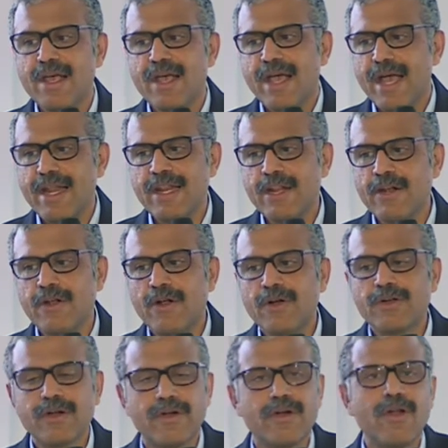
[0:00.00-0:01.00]
And in the
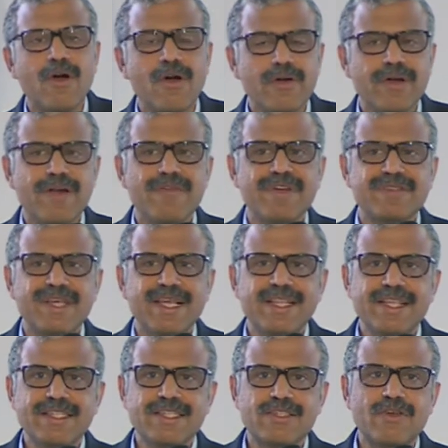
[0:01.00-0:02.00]
long run, we are seeing
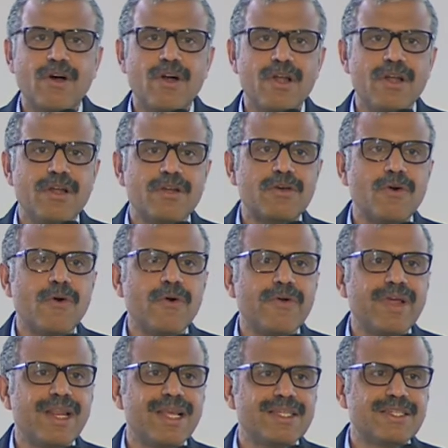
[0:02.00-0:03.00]
this is called core
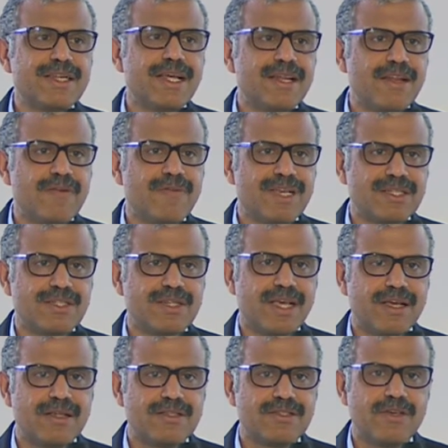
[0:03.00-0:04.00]
real estate investing.
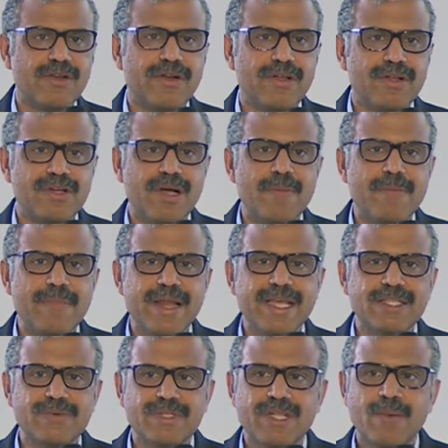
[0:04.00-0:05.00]
So
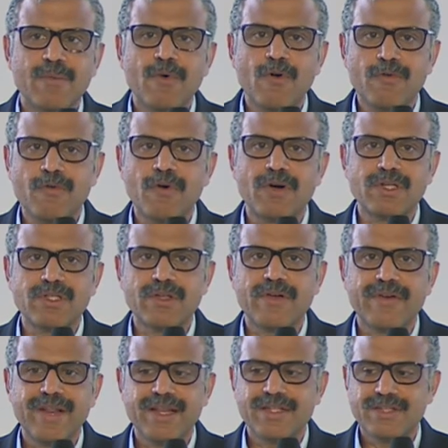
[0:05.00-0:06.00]
companies which are more focused on
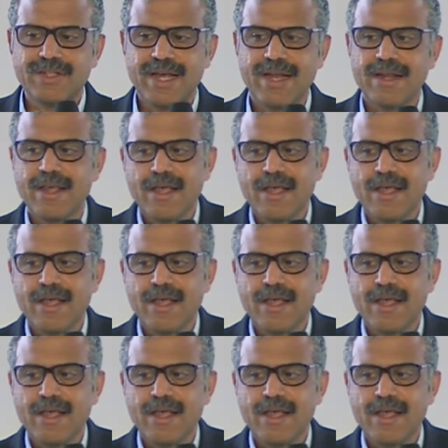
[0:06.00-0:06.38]
real estate.